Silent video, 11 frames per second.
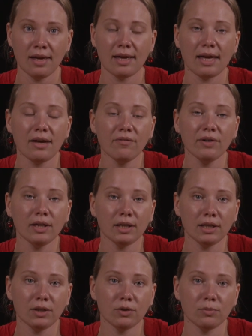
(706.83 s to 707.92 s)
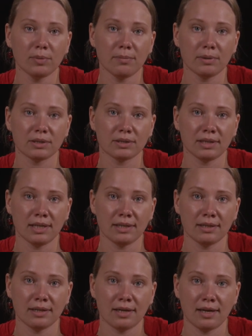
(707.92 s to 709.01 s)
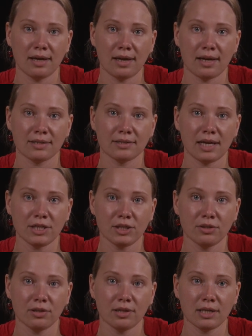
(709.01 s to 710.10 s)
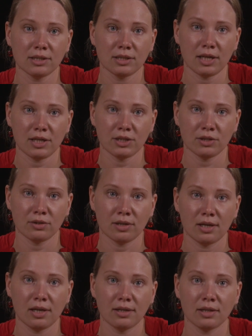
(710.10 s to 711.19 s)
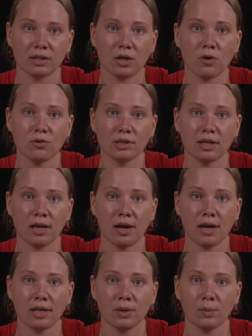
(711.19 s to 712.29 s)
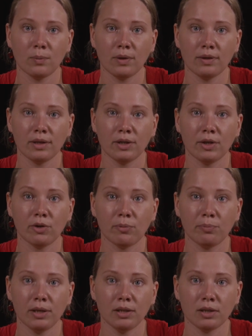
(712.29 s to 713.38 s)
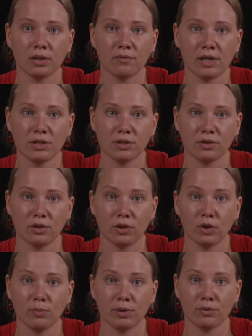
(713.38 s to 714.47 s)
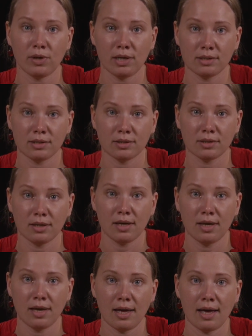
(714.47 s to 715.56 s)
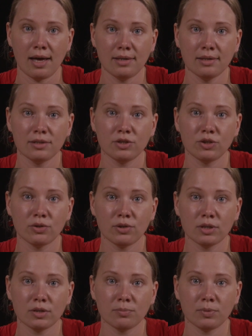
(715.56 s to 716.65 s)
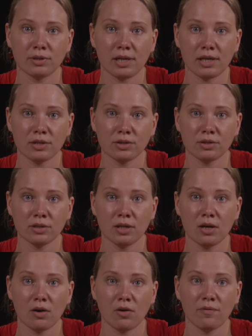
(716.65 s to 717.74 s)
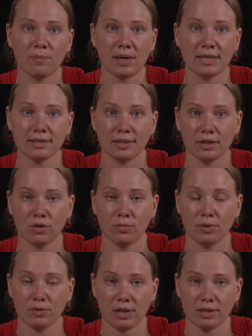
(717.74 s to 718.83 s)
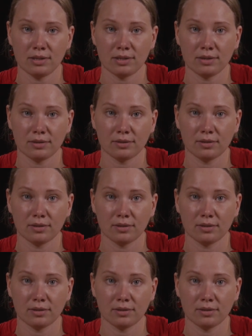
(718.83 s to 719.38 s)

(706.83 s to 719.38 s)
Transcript: Every EU member state has national legislation that goes in line with the European Convention on Human Rights and ensures protection of basic human rights.